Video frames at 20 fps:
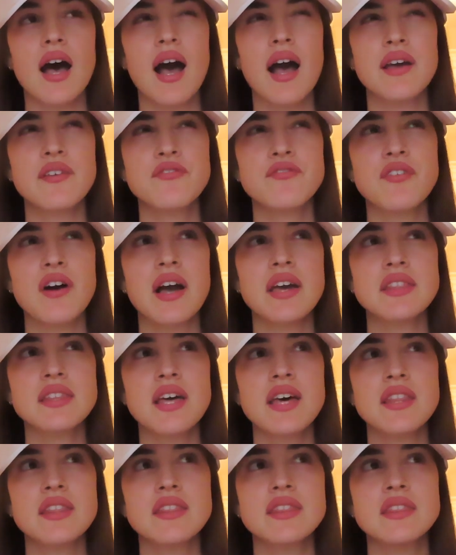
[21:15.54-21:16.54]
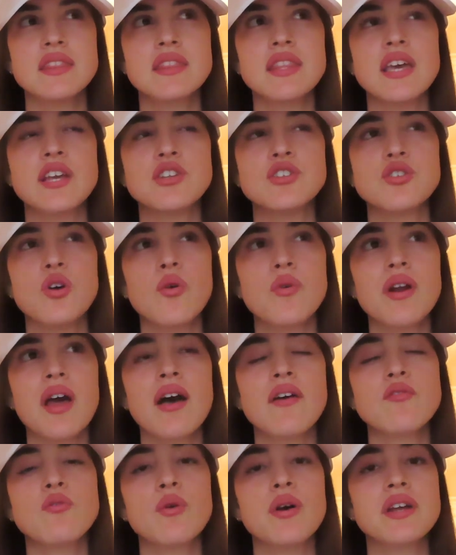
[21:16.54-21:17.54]
I find that they don't
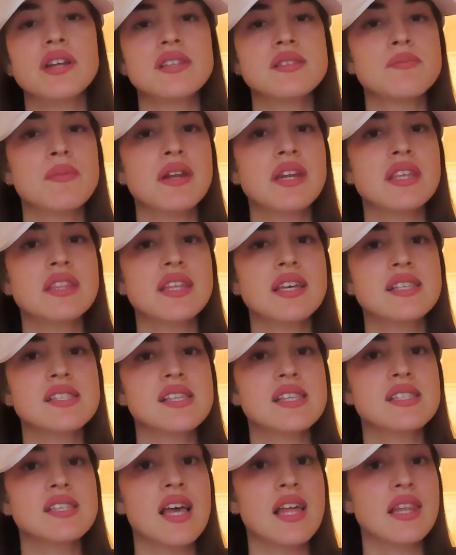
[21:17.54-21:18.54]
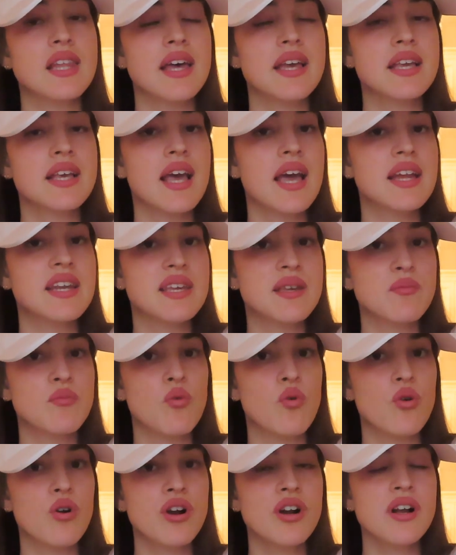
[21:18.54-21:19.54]
have quite as many things as I like
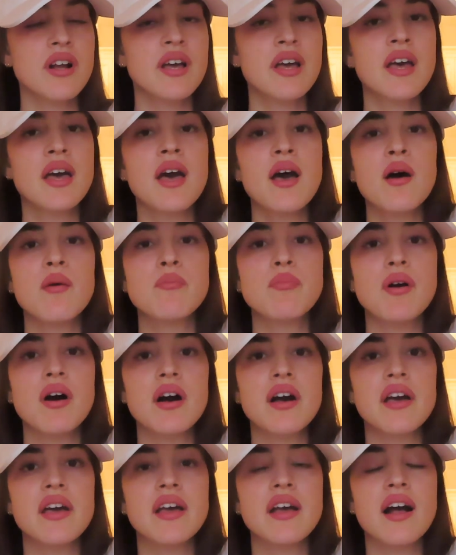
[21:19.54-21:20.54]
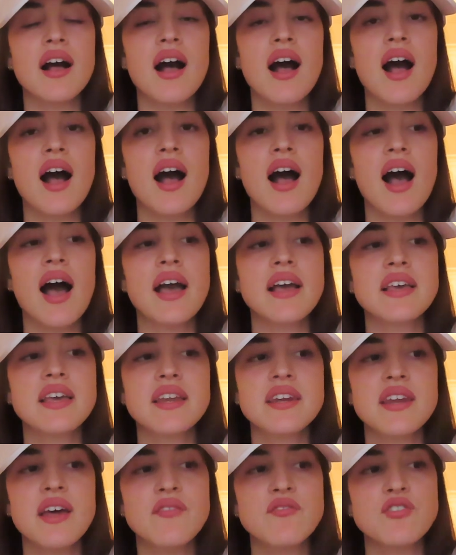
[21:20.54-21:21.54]
anymore, but I
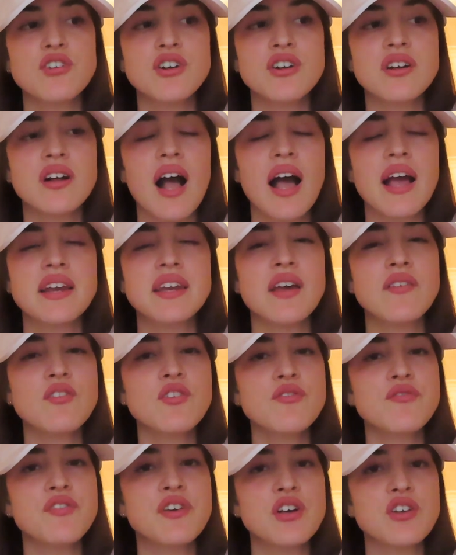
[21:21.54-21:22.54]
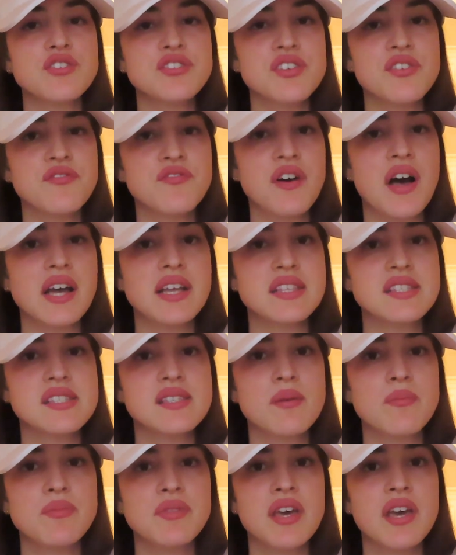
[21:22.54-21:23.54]
never fail to find
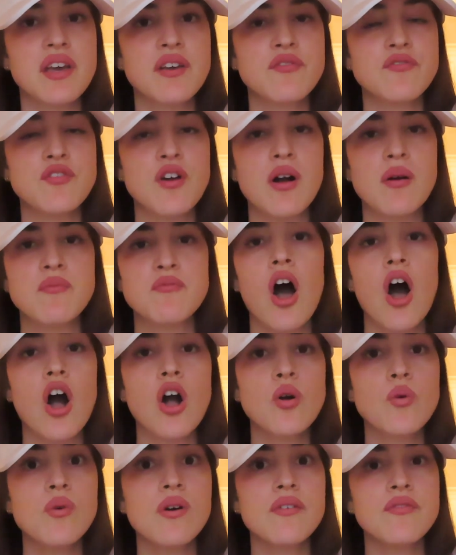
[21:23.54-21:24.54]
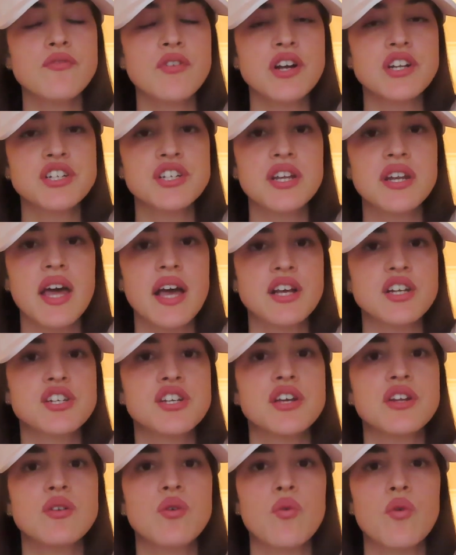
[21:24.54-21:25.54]
something from Aqua, French
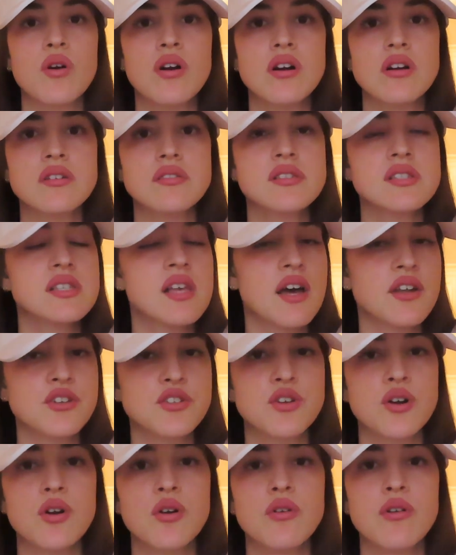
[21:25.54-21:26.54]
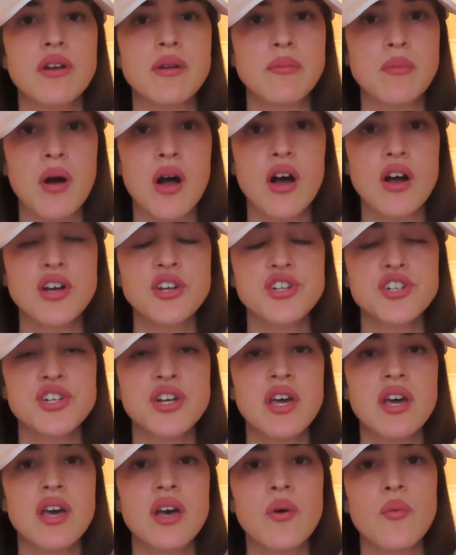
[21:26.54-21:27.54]
Connection, or Sandro and Maj
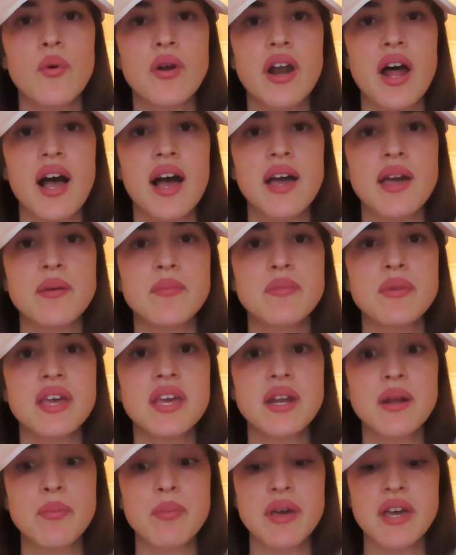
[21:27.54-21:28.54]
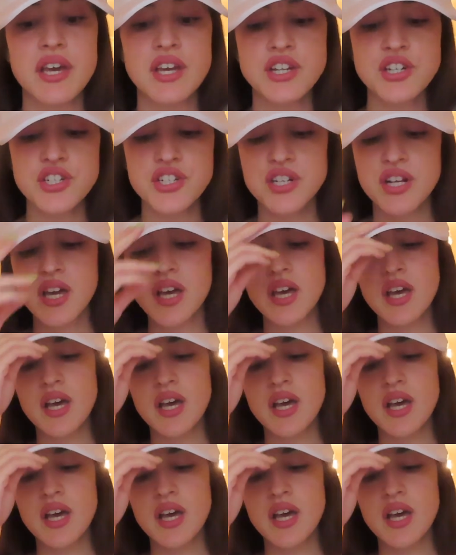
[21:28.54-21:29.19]
when I'm in a pinch